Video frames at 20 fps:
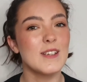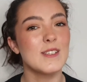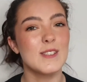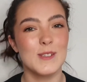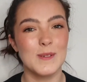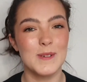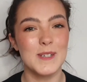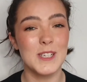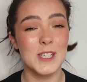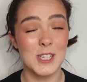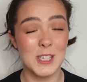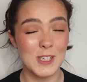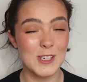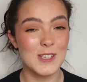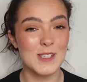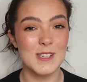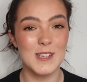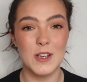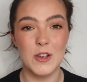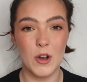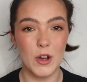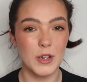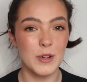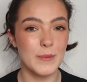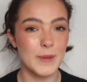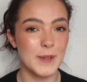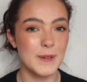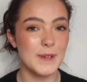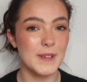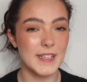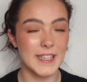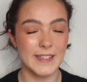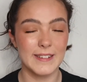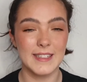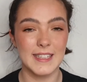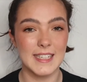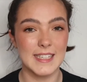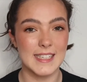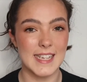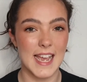So we're just using cotton wool,
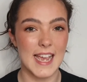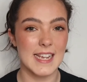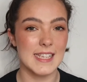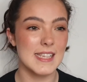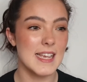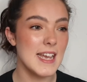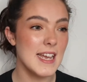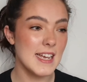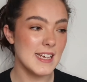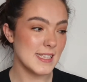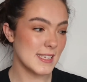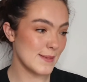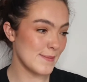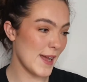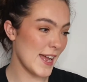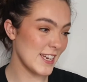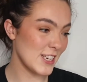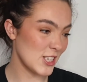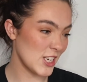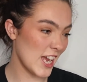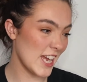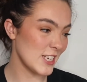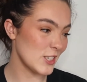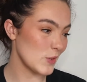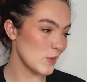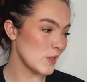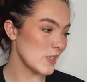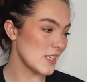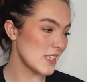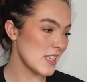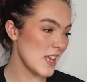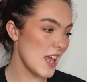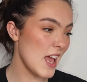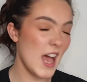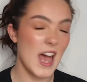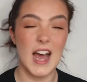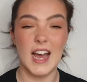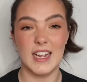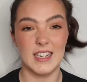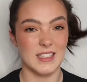liquid latex, some eyeshadows
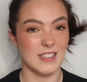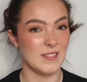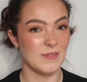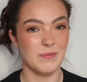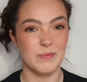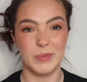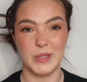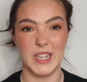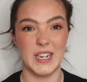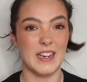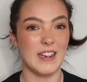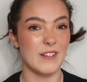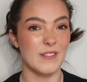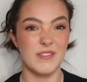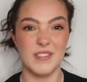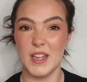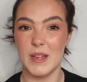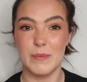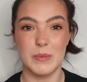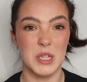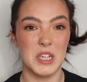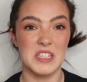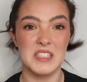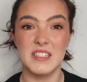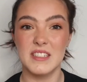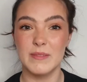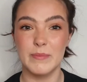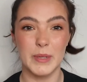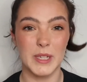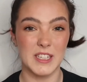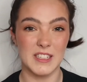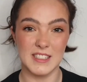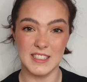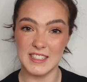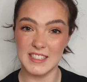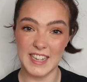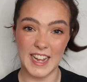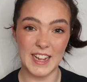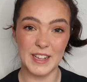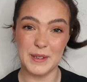and plenty of fake blood because
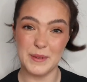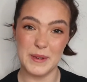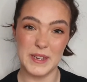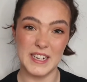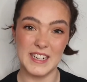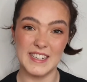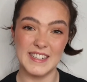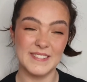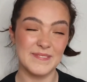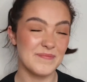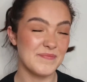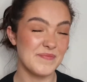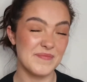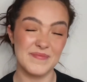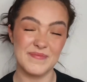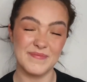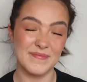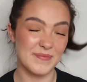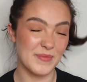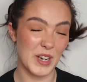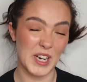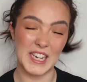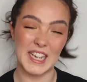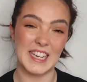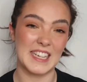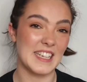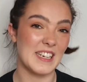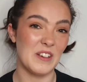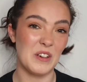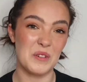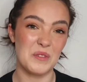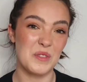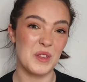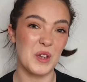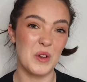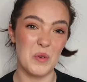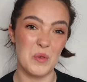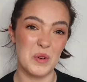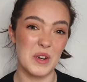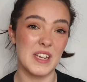it's Halloween and we're kicking off the
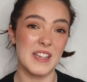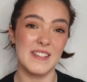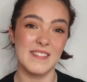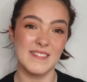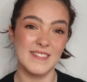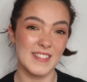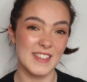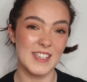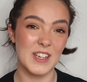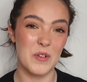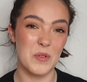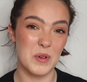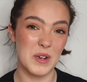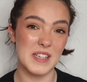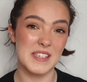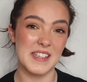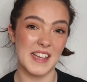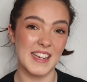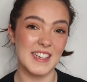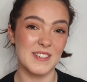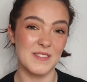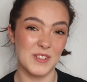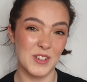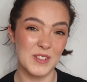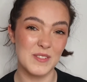gory side of